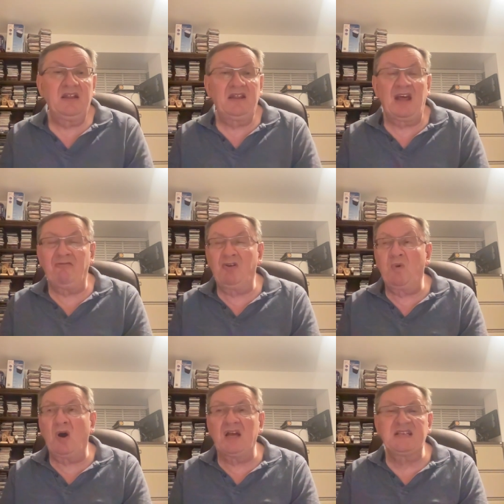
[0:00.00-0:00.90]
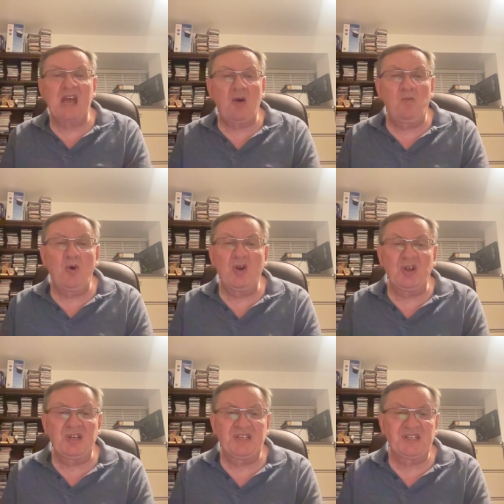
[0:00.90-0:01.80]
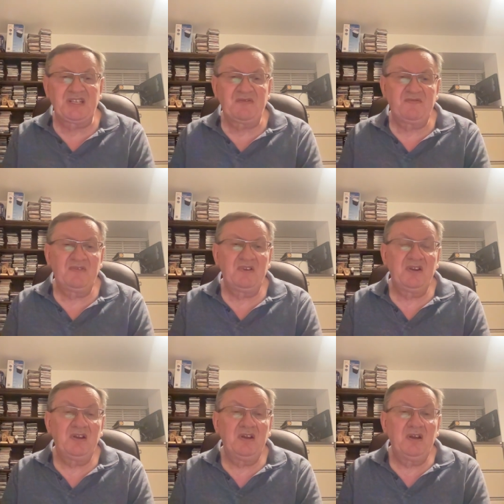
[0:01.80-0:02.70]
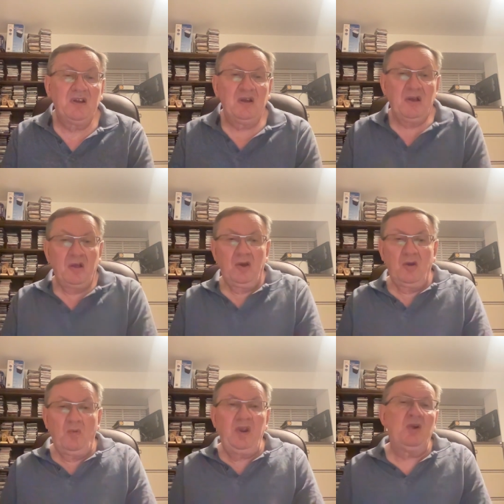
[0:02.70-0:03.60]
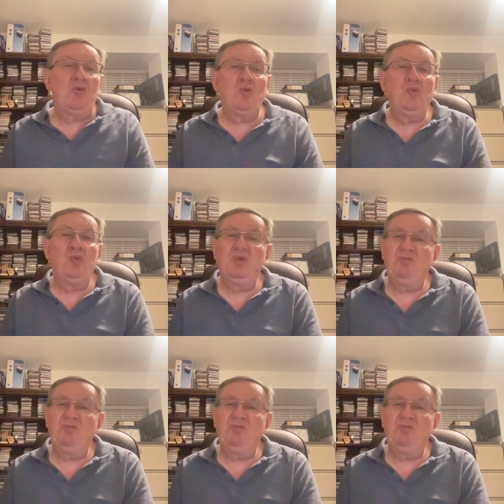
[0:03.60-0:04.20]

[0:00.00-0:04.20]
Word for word: That requires our words. We don't all